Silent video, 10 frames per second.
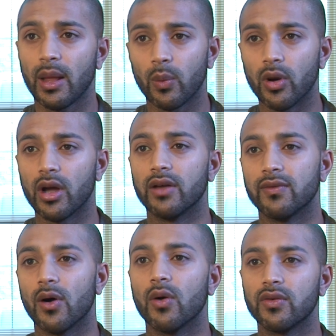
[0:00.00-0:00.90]
were
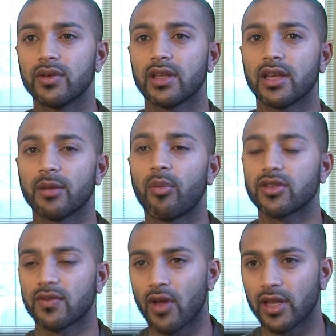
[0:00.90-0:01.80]
involved in the
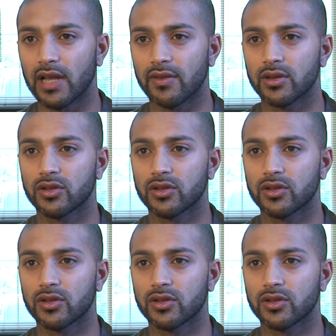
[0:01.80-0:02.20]
plot of 9/11.